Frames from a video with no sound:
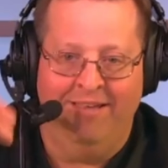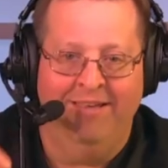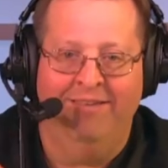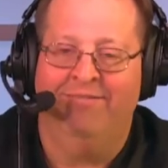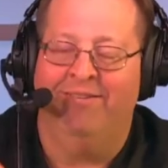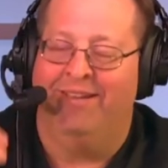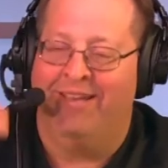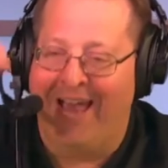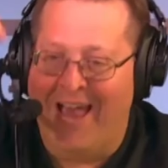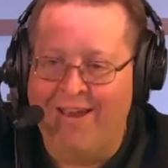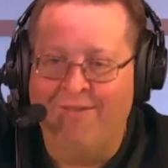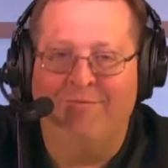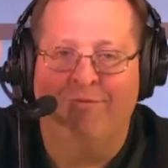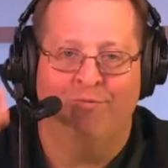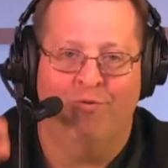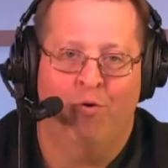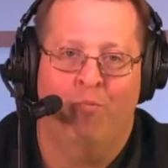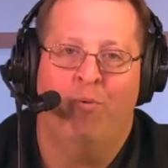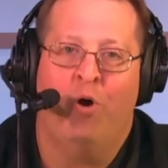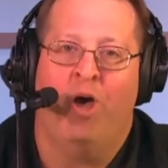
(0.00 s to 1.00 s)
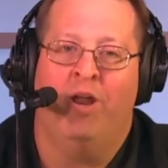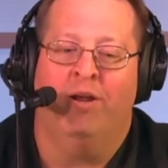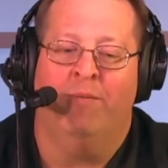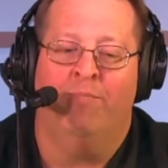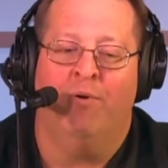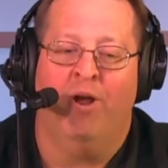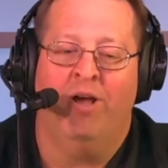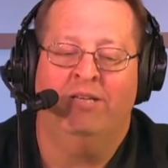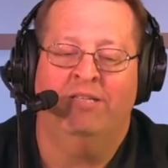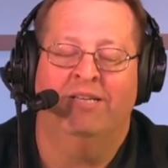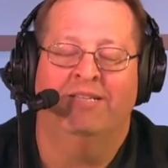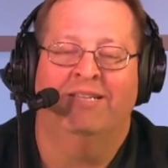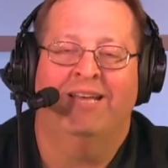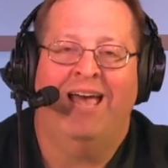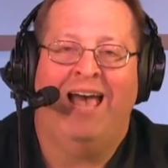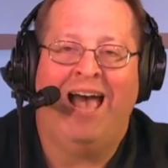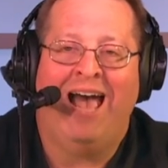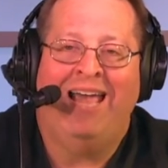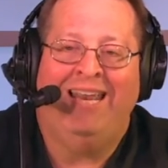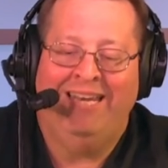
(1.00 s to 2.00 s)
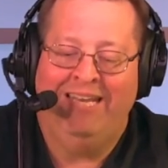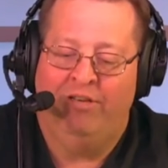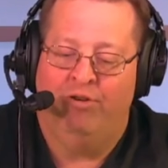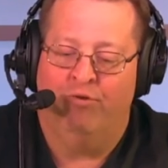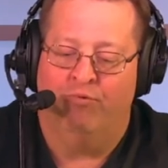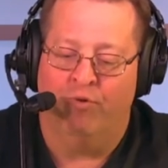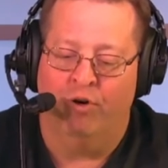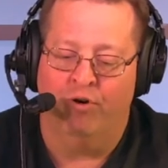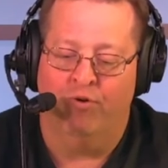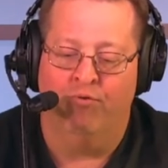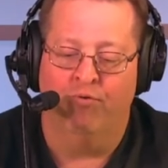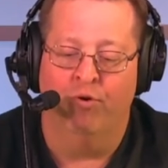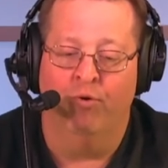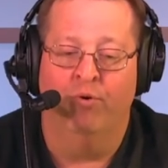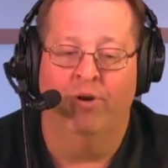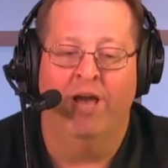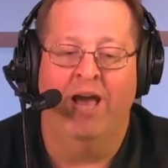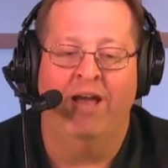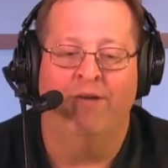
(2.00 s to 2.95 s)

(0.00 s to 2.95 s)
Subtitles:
is a kind of a robotic process. I need to recruit.